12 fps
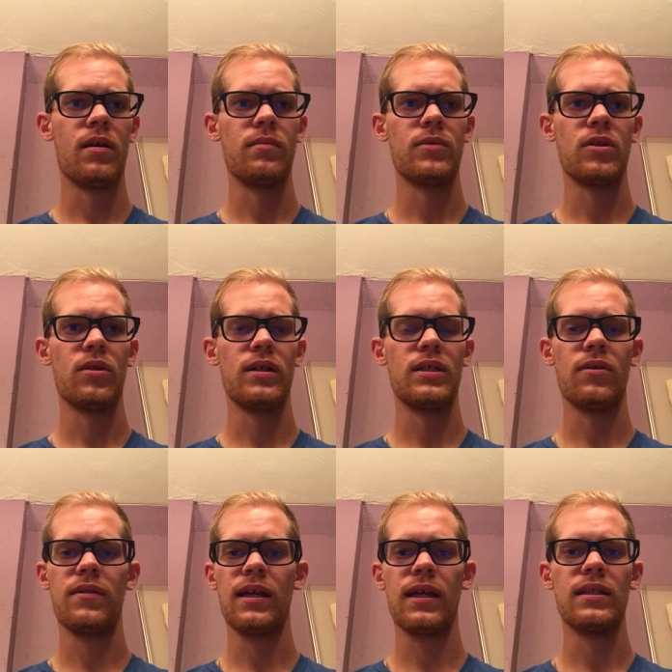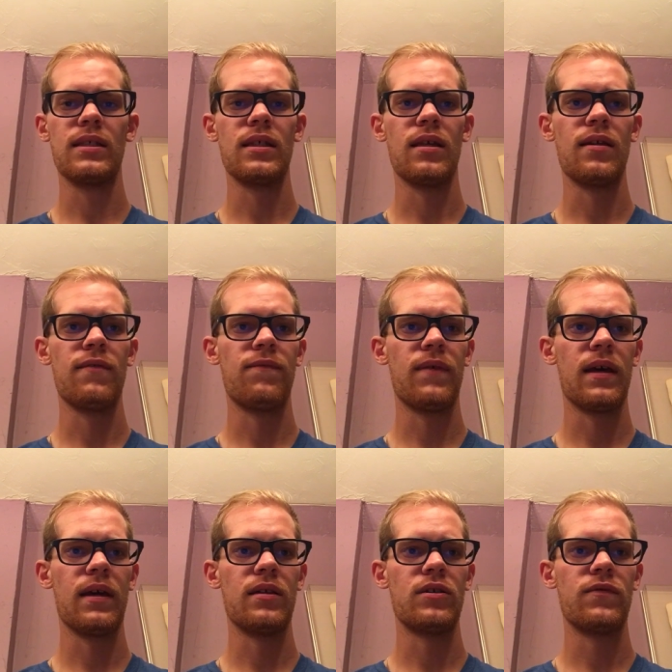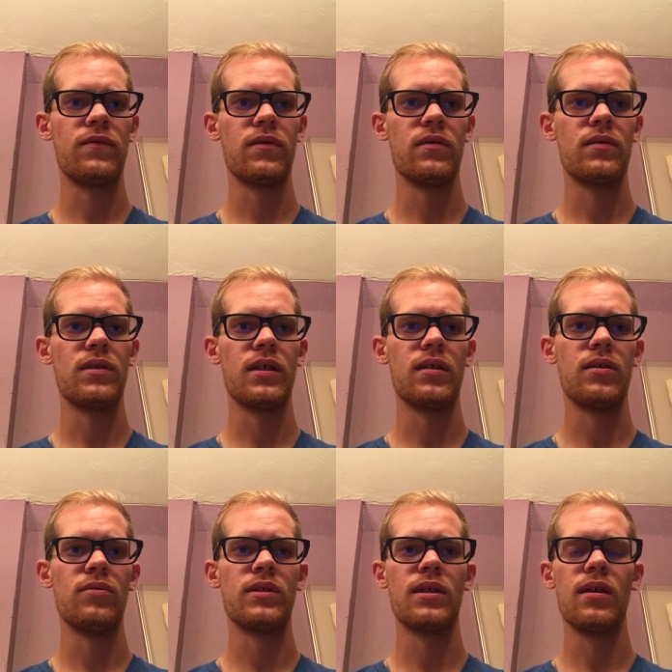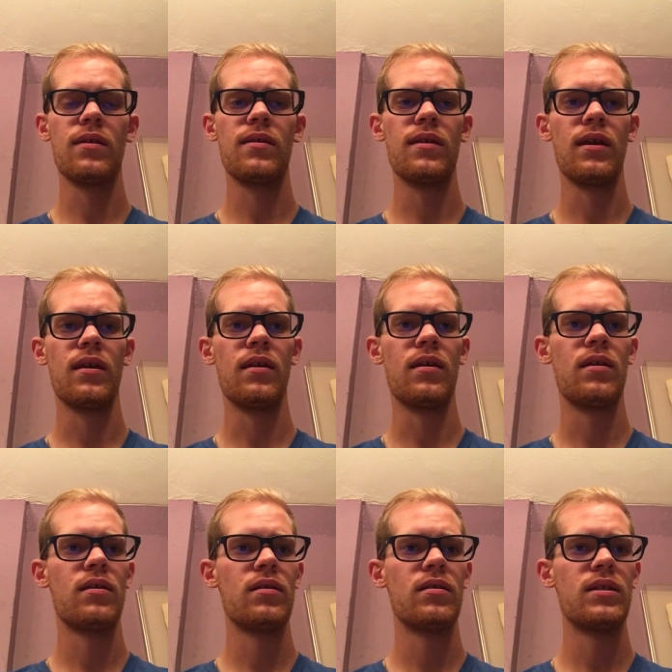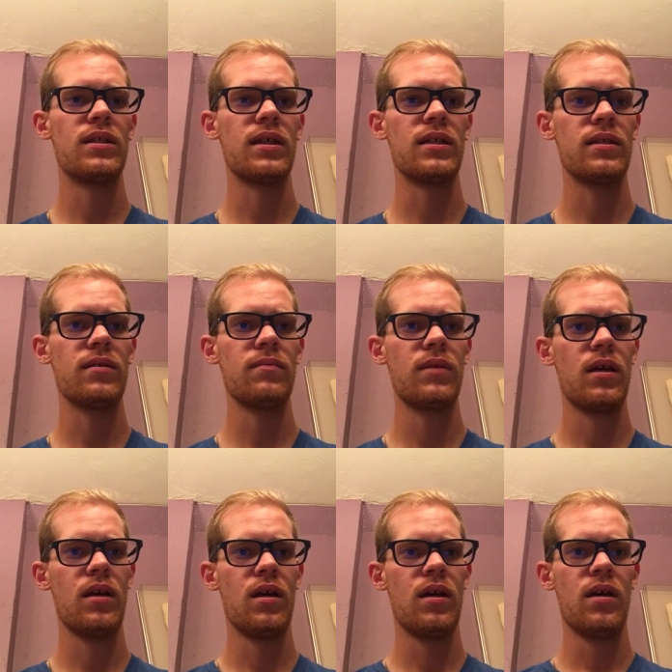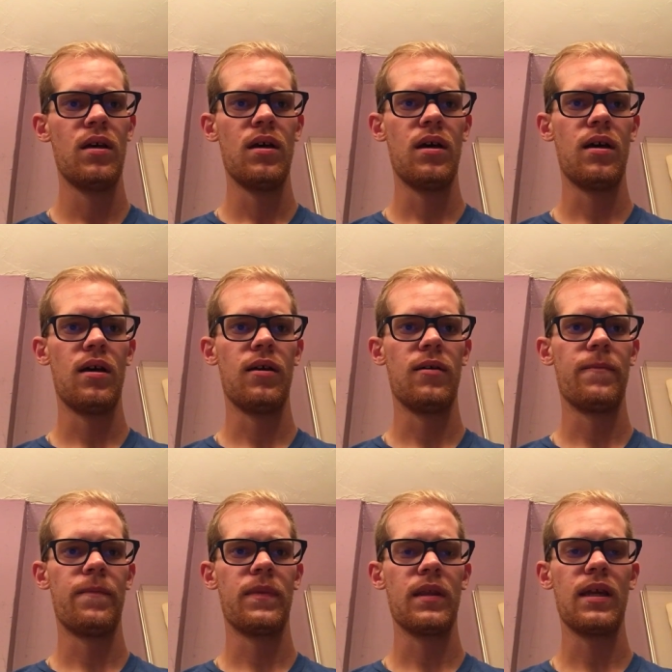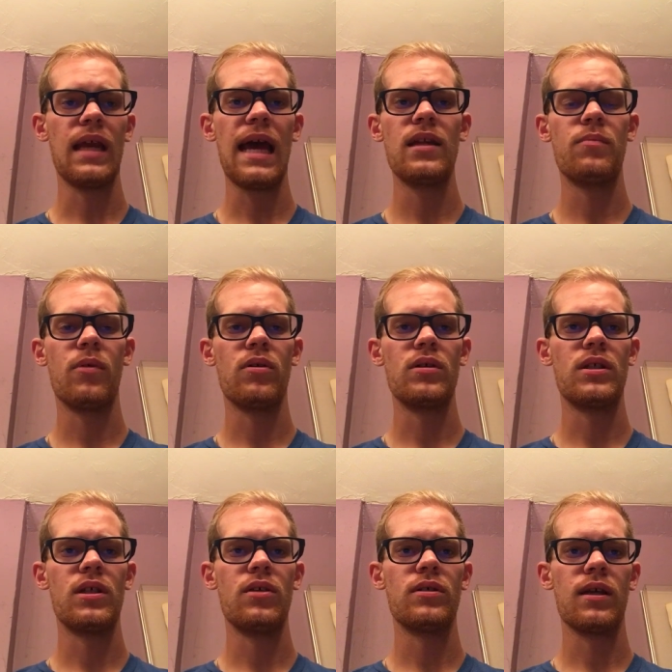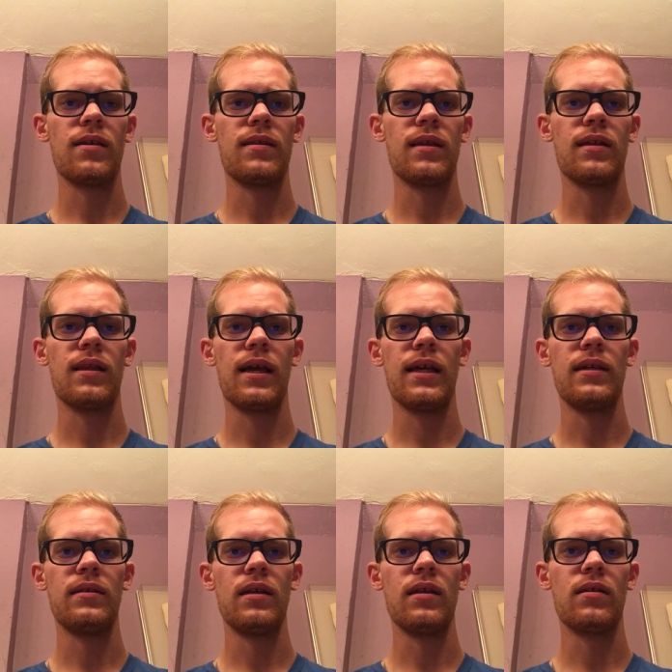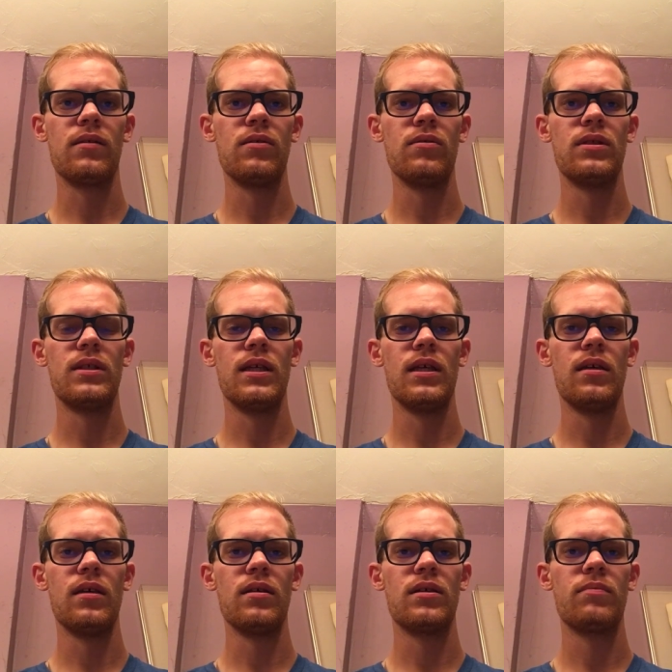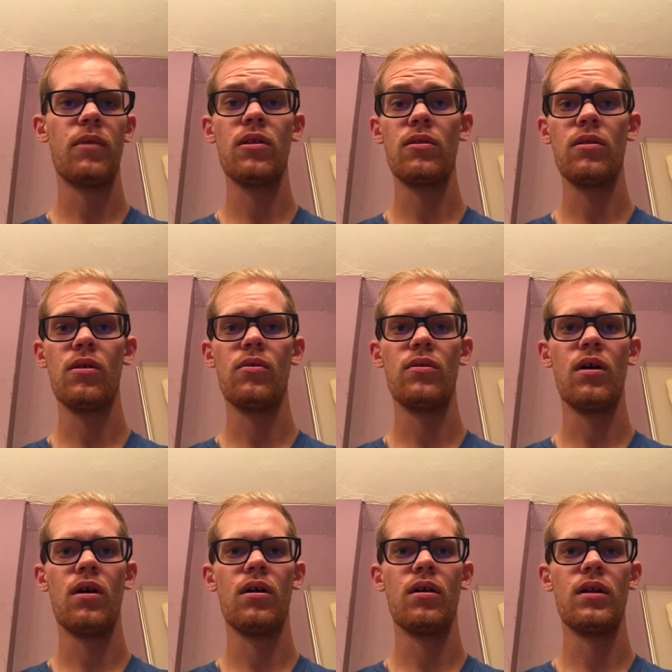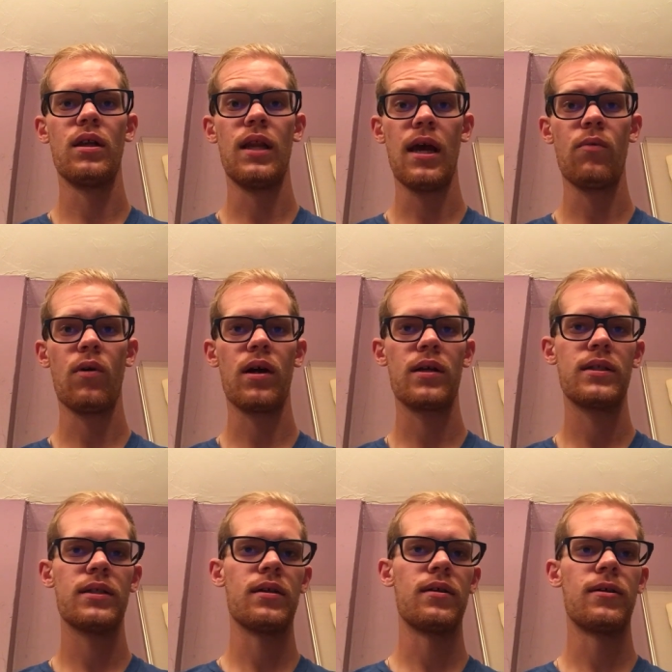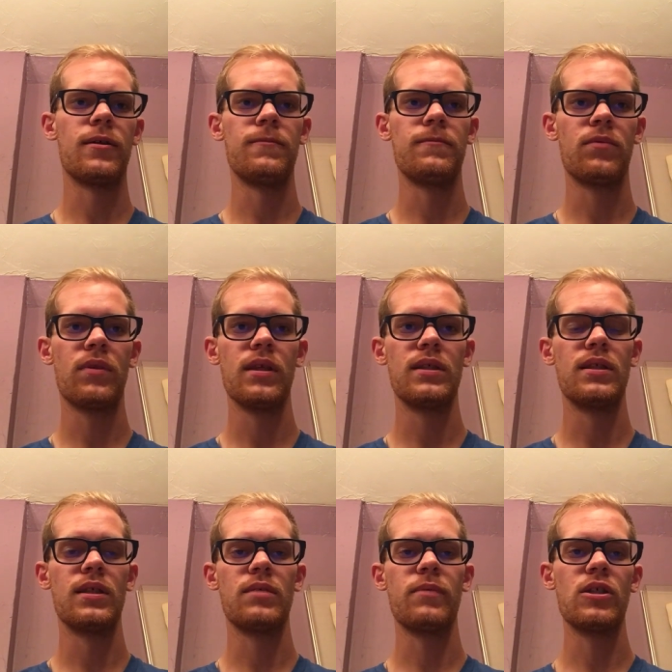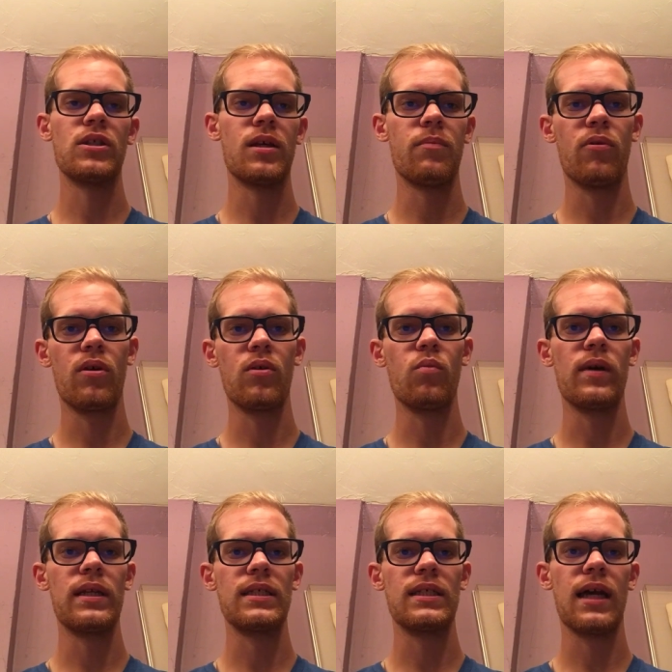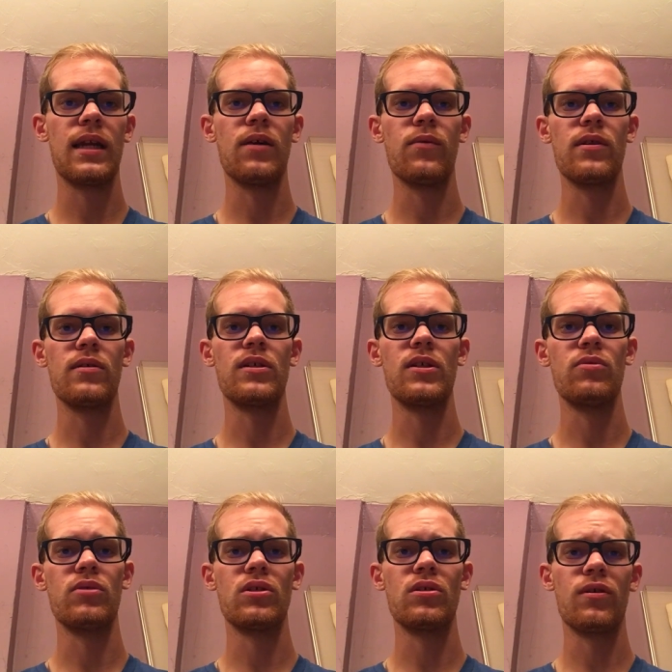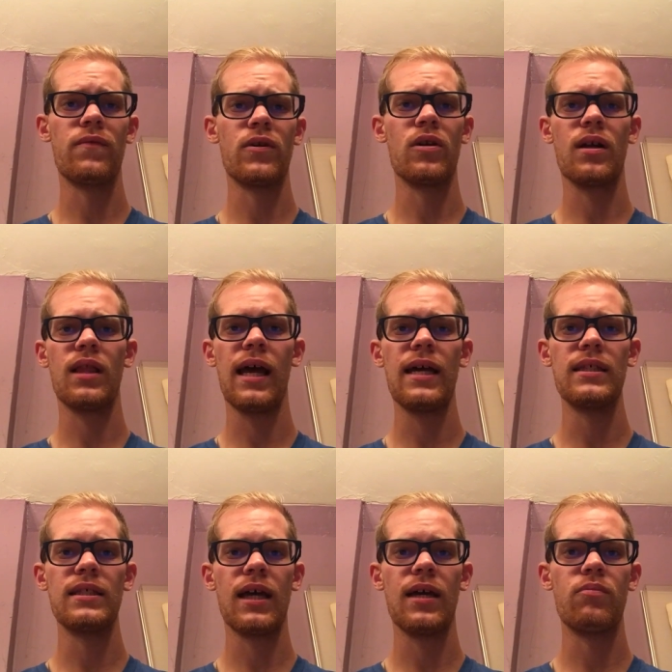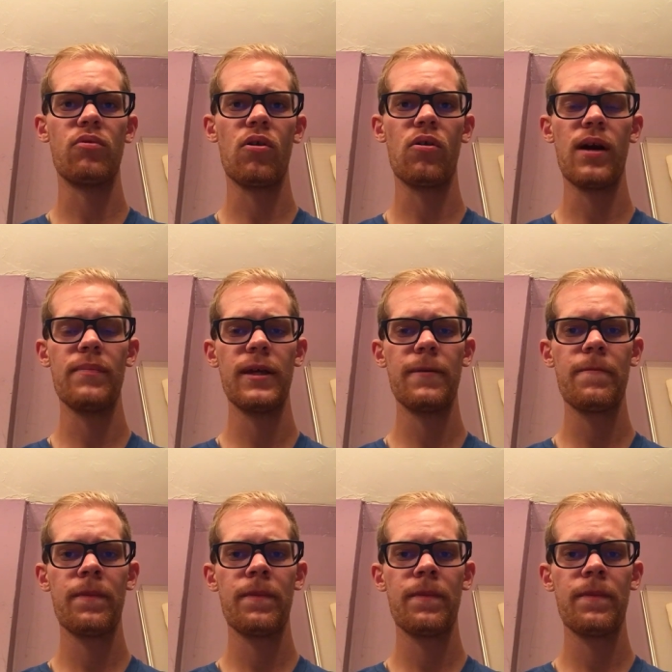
So I still think it's an advantage for it to use the thin system. An added bonus to using a thin client includes the smaller load on networks. This is especially important when deciding whether to use server or client side programming.